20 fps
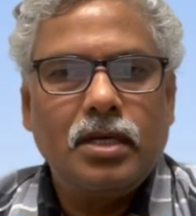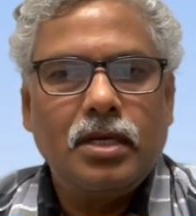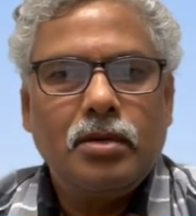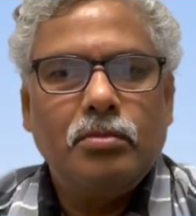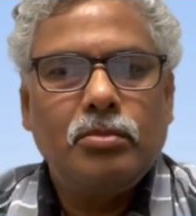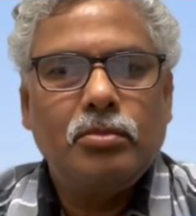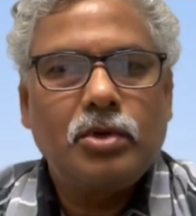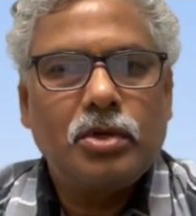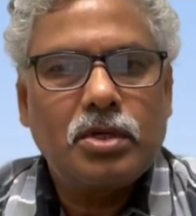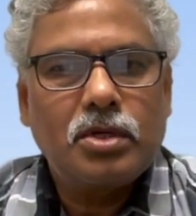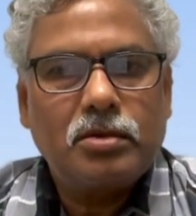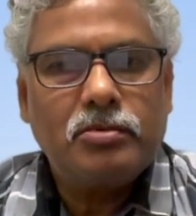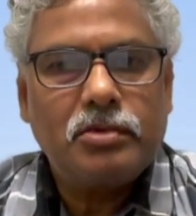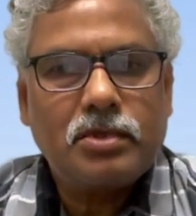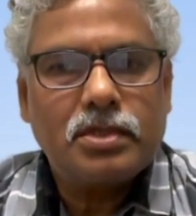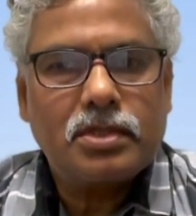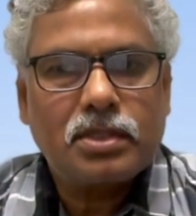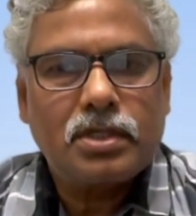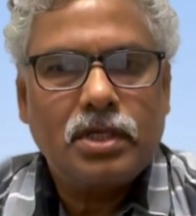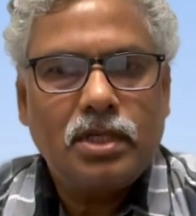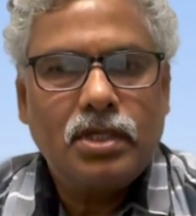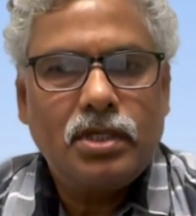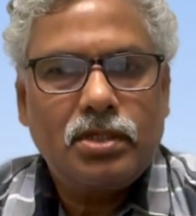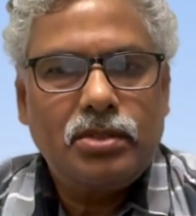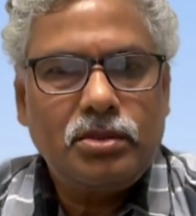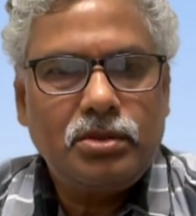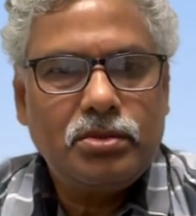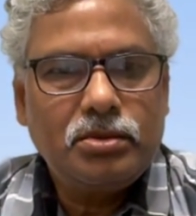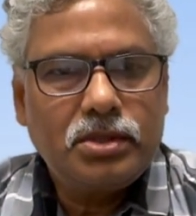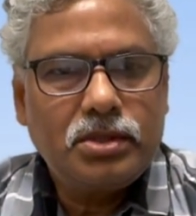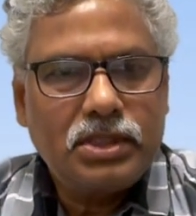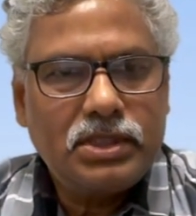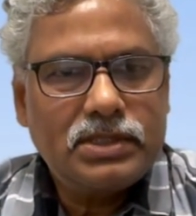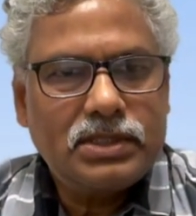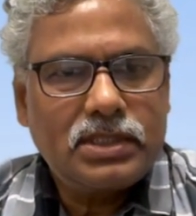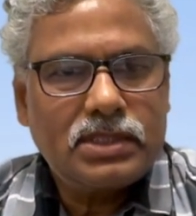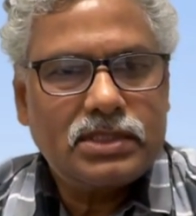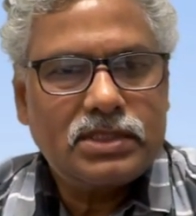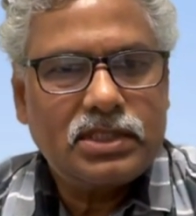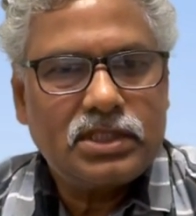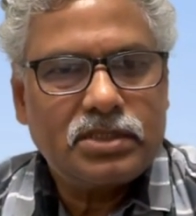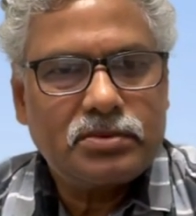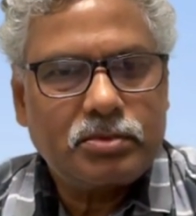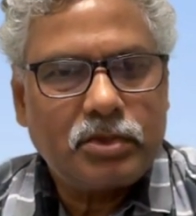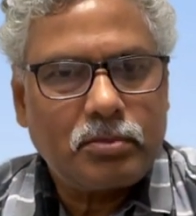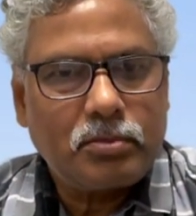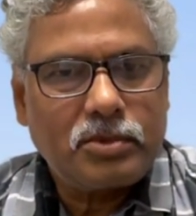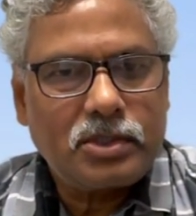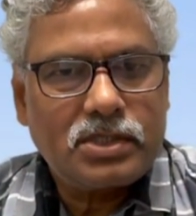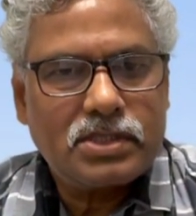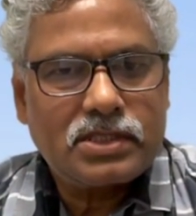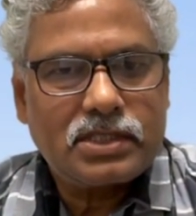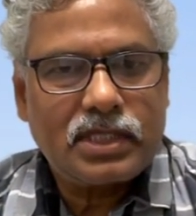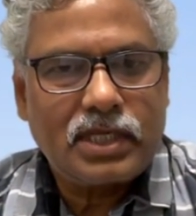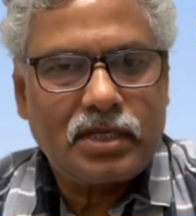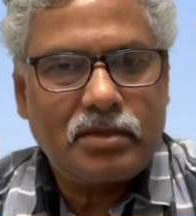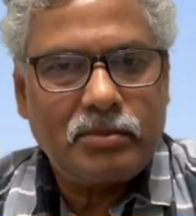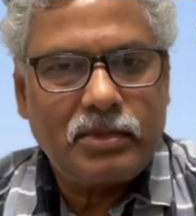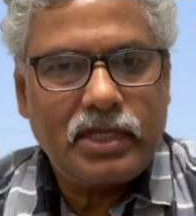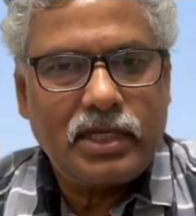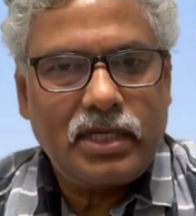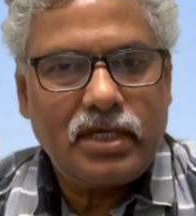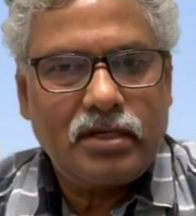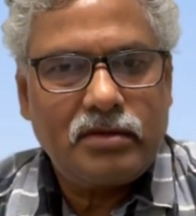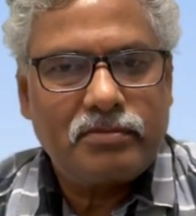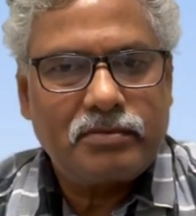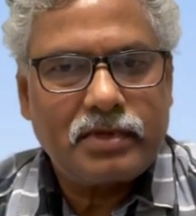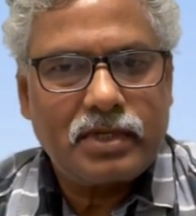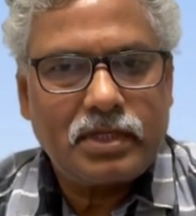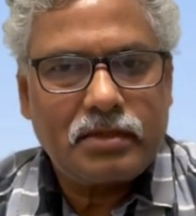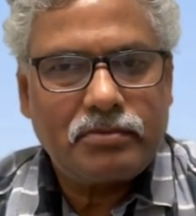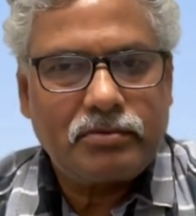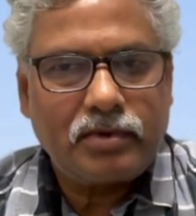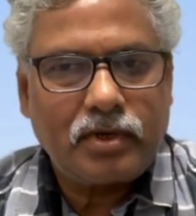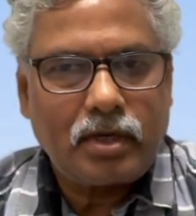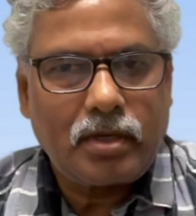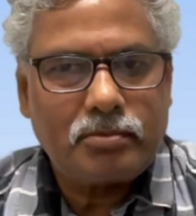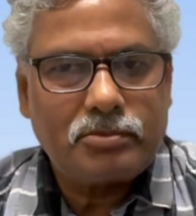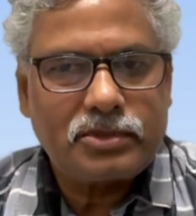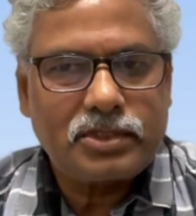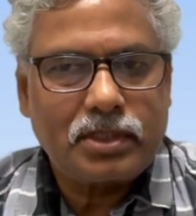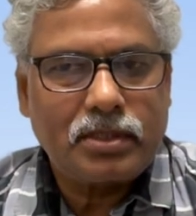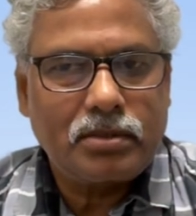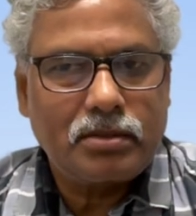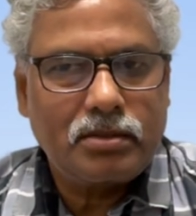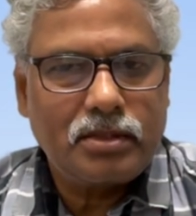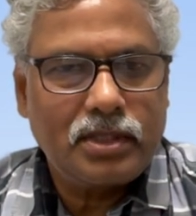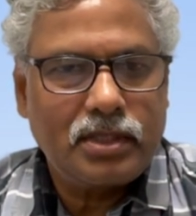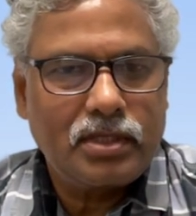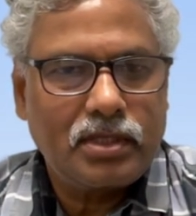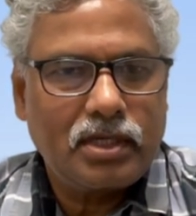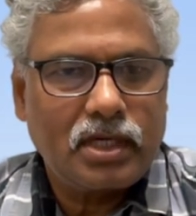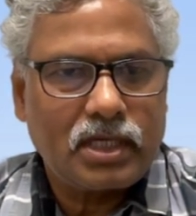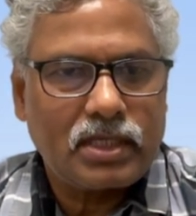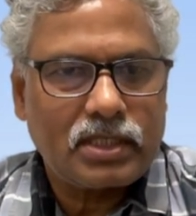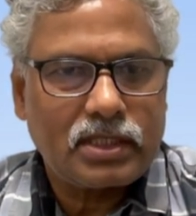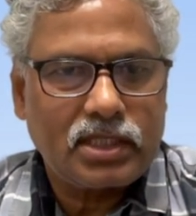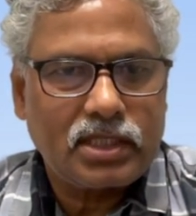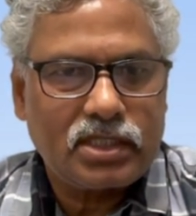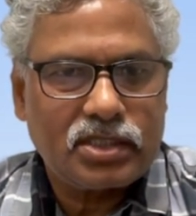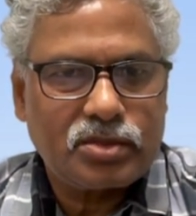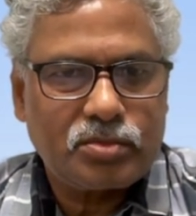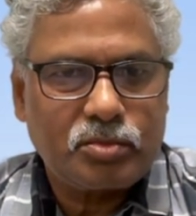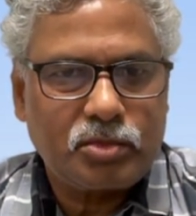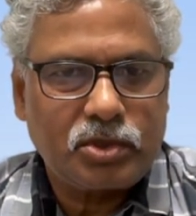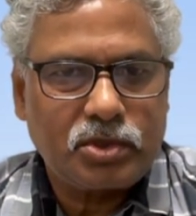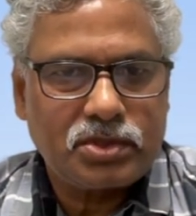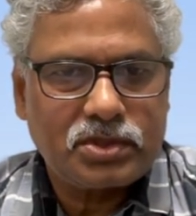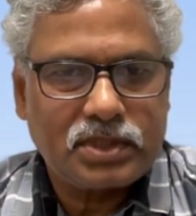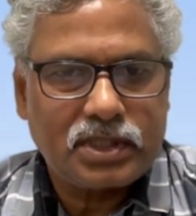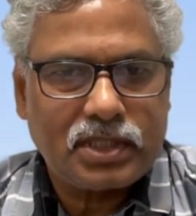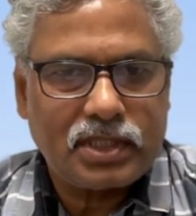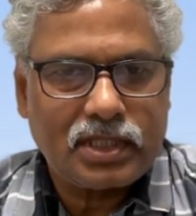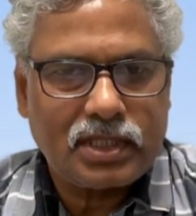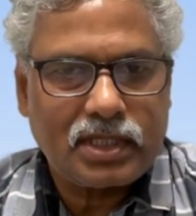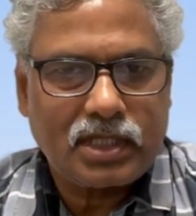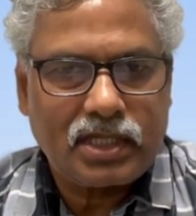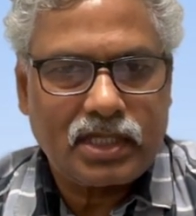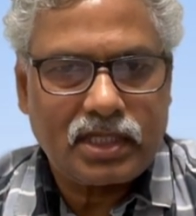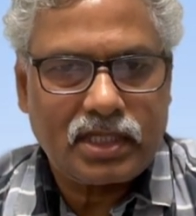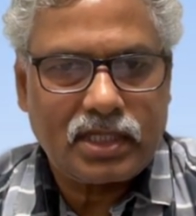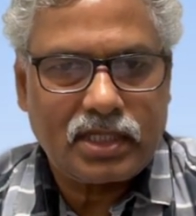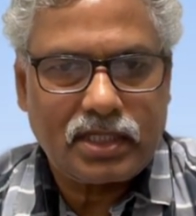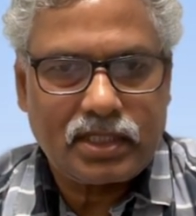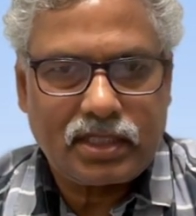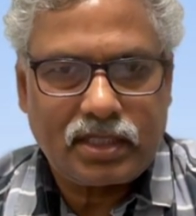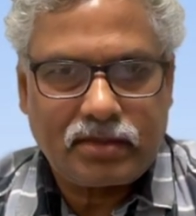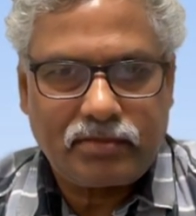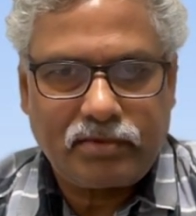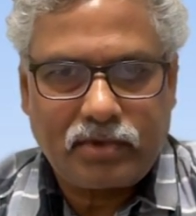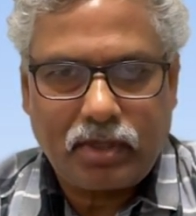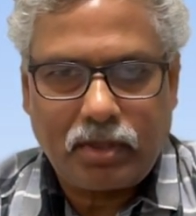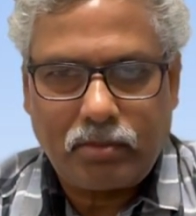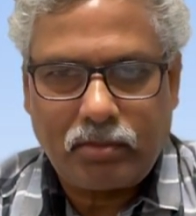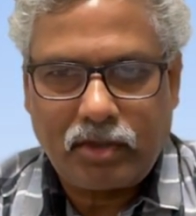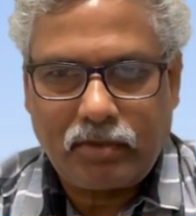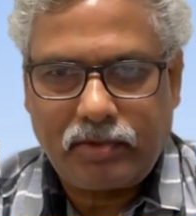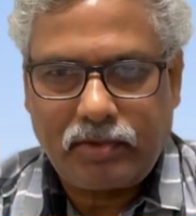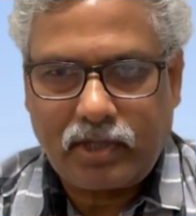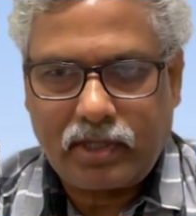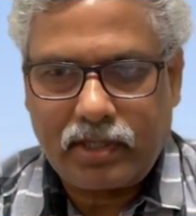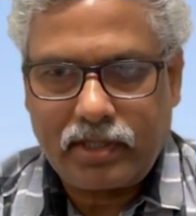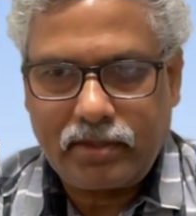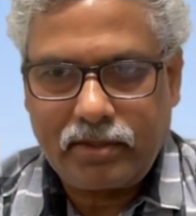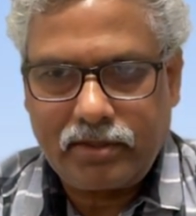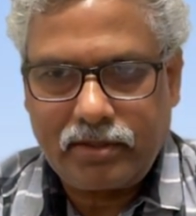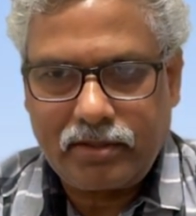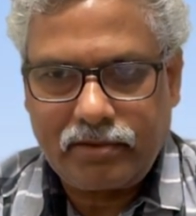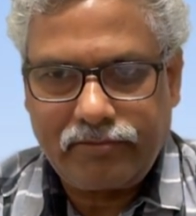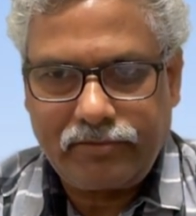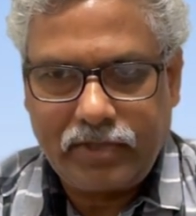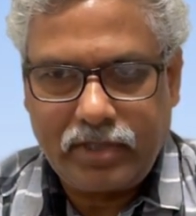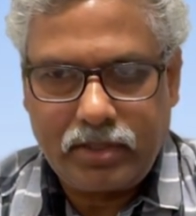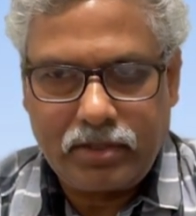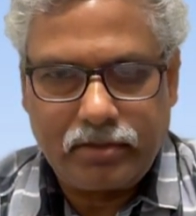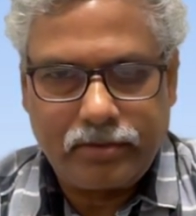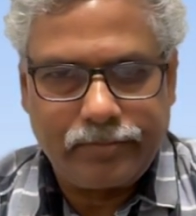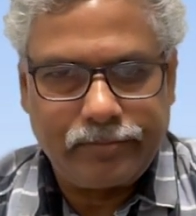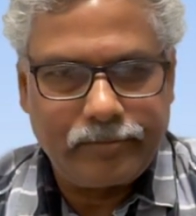Moreover, new research is published in many different forms, including articles, books, and content in the form of audio and video.